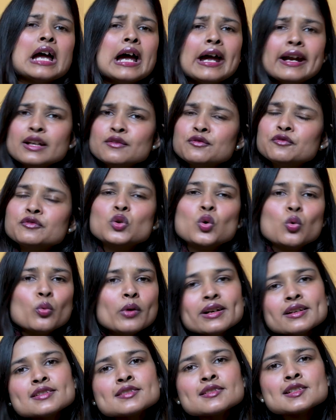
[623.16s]
And if no
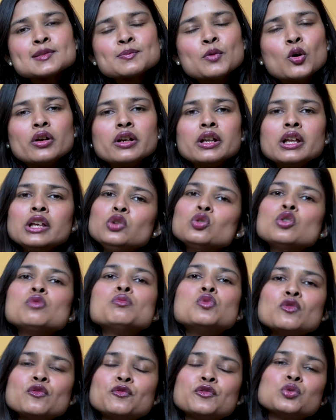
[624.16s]
one is responding, you
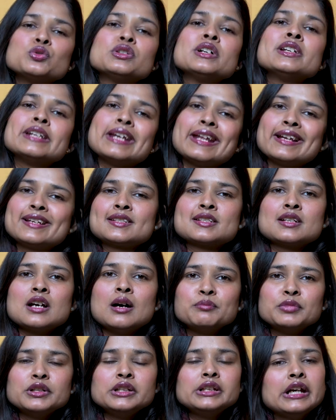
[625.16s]
move to the next
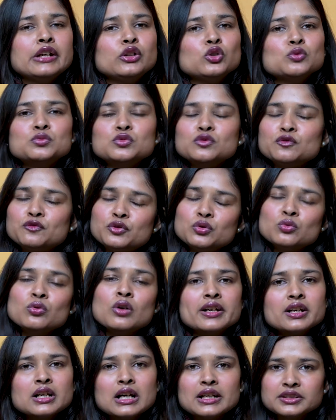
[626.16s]
company and you move to
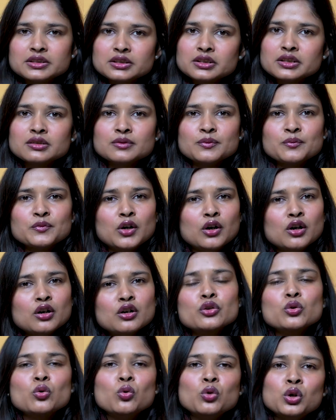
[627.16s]
another
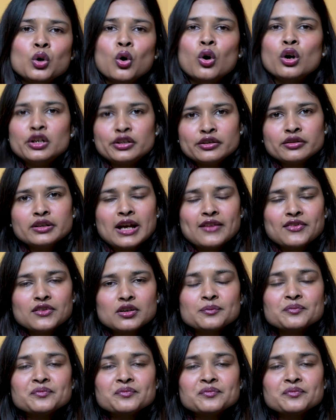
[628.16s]
role altogether.